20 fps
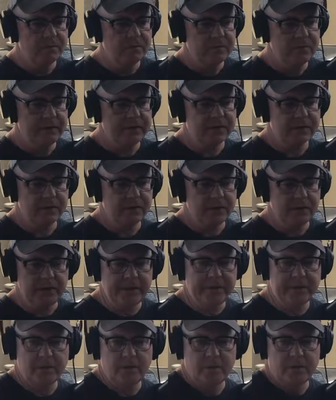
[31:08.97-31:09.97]
it's
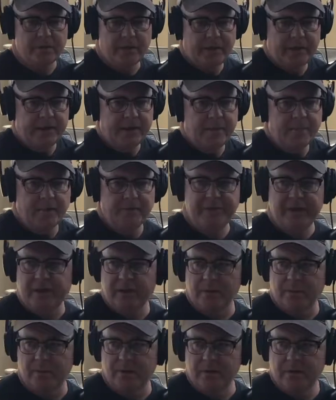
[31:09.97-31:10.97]
and I'm
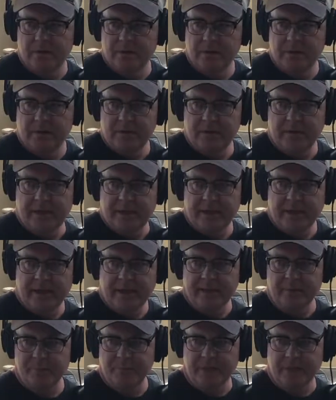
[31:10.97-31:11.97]
available, like I
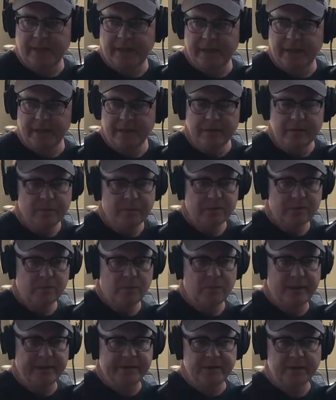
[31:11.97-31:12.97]
can play. So
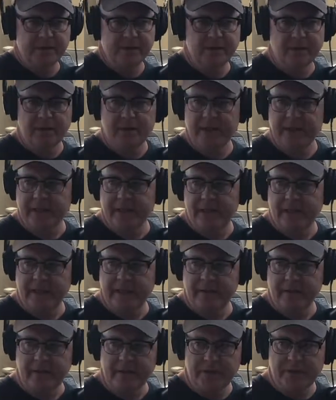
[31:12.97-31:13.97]
why is this other guy
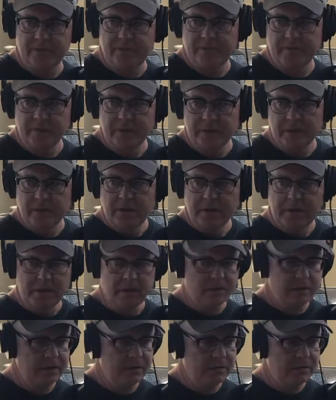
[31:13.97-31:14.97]
that
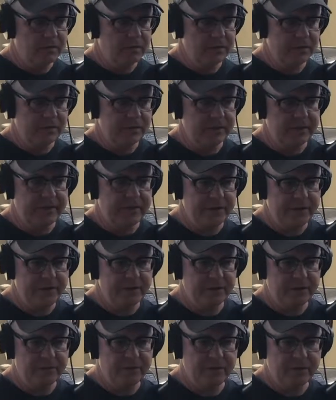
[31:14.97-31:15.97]
I understand you
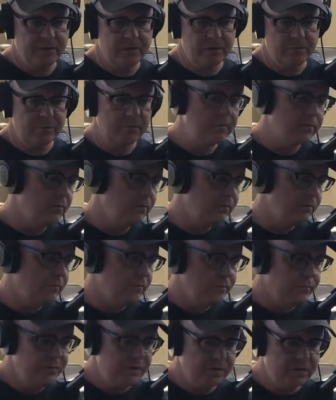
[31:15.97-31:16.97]
have other
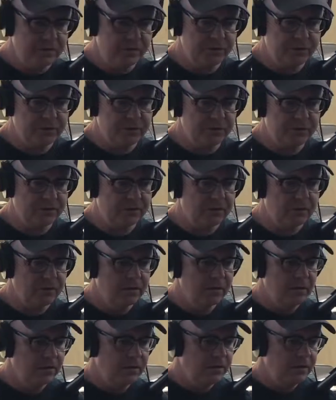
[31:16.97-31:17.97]
musicians
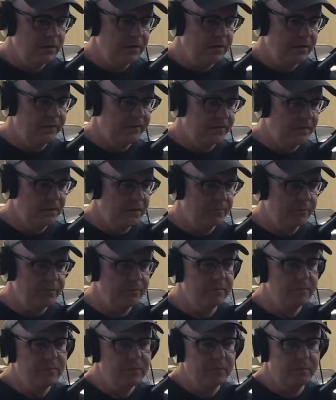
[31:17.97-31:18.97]
that have come,
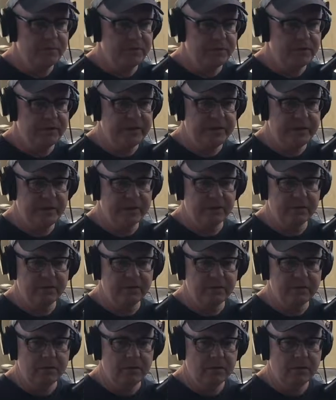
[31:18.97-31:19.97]
but you can't.
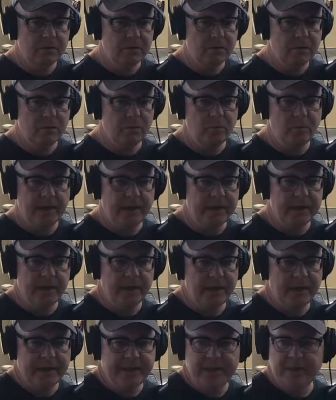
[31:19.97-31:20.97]
Why
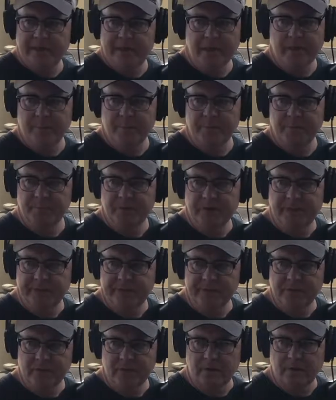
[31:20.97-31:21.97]
I can get up and play
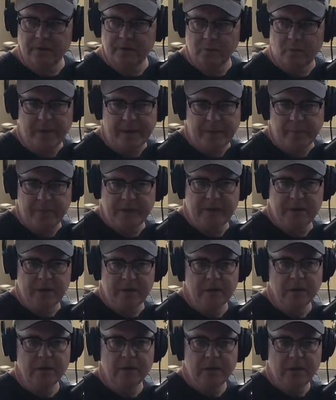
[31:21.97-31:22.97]
these songs? Why am I
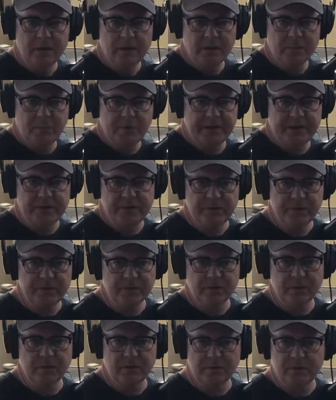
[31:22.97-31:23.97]
going to play 2
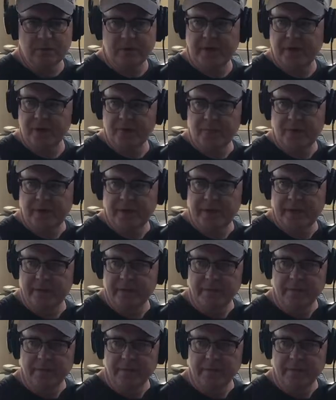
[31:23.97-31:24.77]
songs when I could play